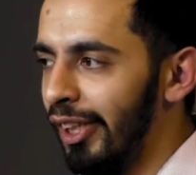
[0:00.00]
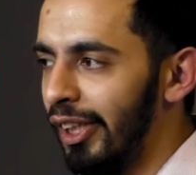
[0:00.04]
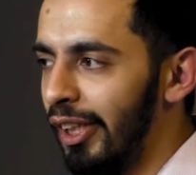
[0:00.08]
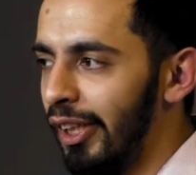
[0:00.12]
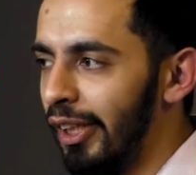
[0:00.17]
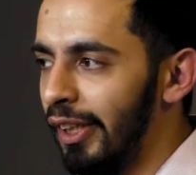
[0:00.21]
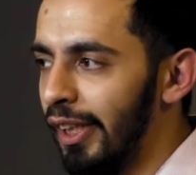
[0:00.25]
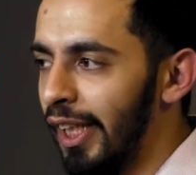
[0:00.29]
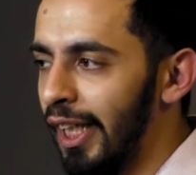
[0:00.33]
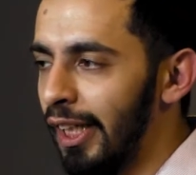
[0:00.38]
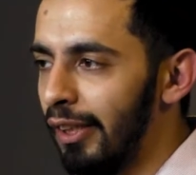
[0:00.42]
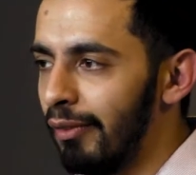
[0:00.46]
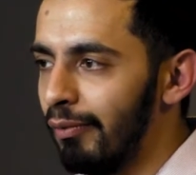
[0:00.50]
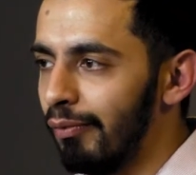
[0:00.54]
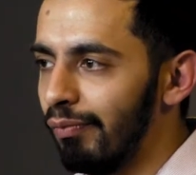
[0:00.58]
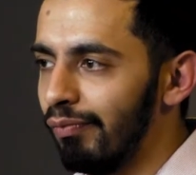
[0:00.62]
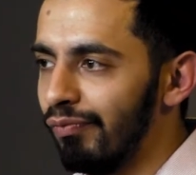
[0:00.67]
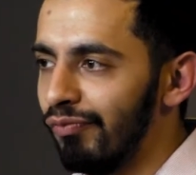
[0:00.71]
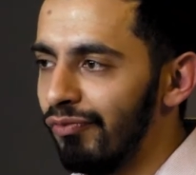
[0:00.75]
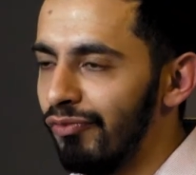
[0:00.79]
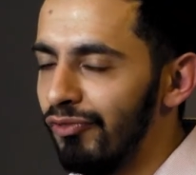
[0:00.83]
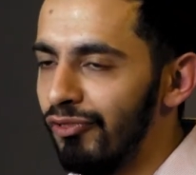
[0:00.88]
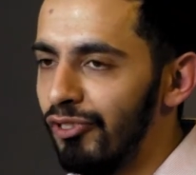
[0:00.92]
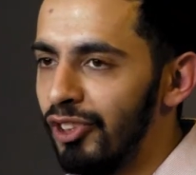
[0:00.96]
that
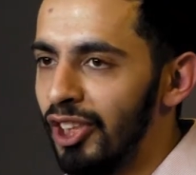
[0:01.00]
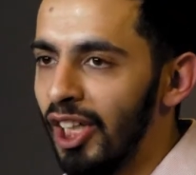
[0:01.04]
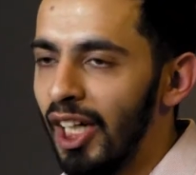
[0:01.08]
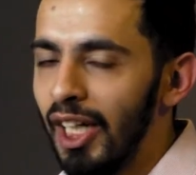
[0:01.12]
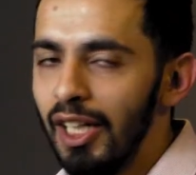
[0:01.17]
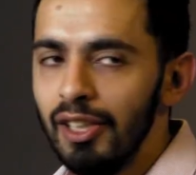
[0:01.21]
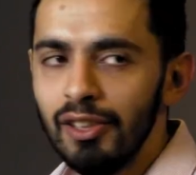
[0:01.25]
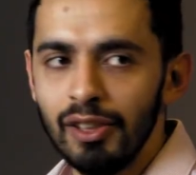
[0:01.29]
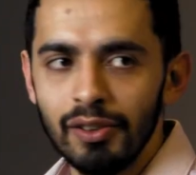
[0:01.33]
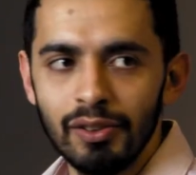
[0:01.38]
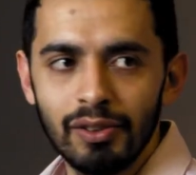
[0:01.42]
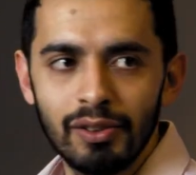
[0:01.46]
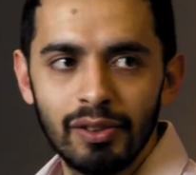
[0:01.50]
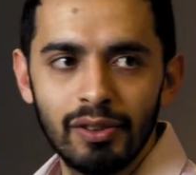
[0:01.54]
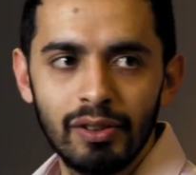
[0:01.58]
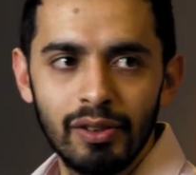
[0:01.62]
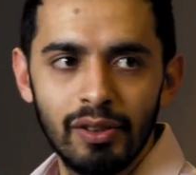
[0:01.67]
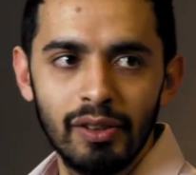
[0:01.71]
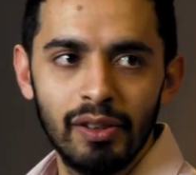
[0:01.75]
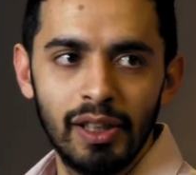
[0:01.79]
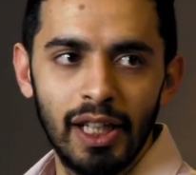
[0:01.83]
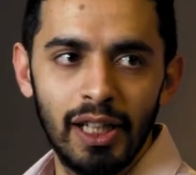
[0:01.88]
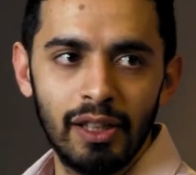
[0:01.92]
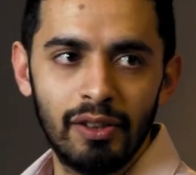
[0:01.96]
changes,
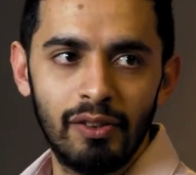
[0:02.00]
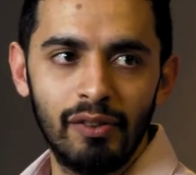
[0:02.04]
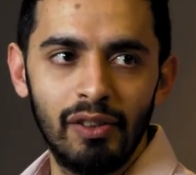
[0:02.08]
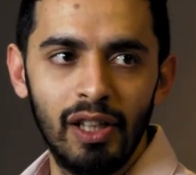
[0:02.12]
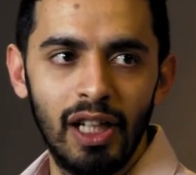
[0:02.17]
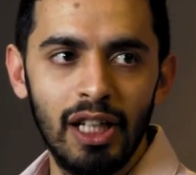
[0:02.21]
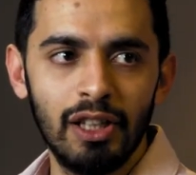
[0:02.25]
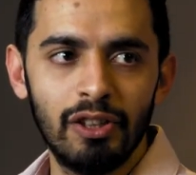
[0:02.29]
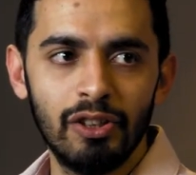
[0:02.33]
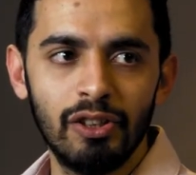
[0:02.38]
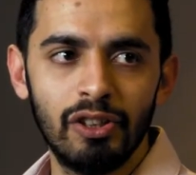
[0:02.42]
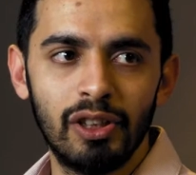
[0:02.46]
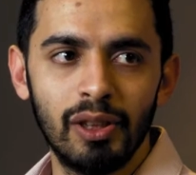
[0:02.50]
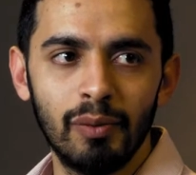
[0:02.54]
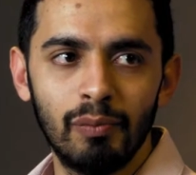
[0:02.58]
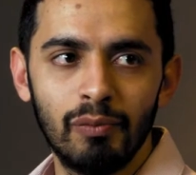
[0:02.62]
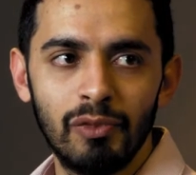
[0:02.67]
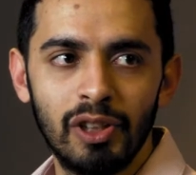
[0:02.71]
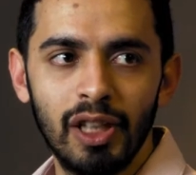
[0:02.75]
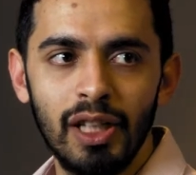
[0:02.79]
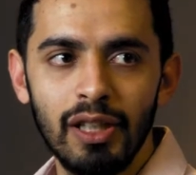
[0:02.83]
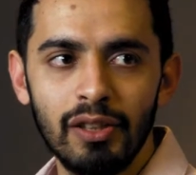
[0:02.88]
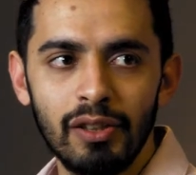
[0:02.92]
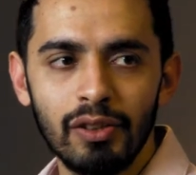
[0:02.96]
that relationship
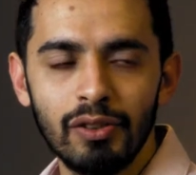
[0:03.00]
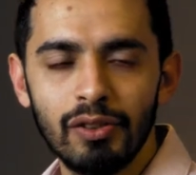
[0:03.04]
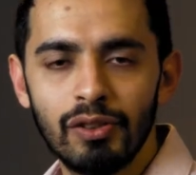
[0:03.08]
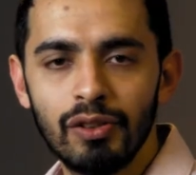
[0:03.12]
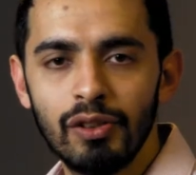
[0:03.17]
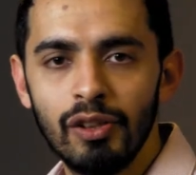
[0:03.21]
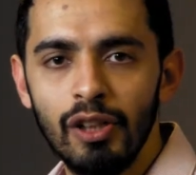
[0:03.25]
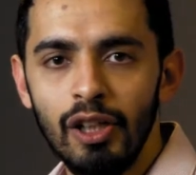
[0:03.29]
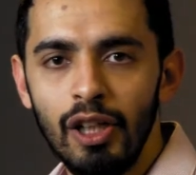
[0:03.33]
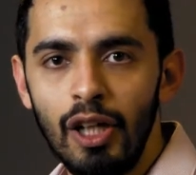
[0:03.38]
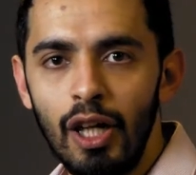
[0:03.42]
changes.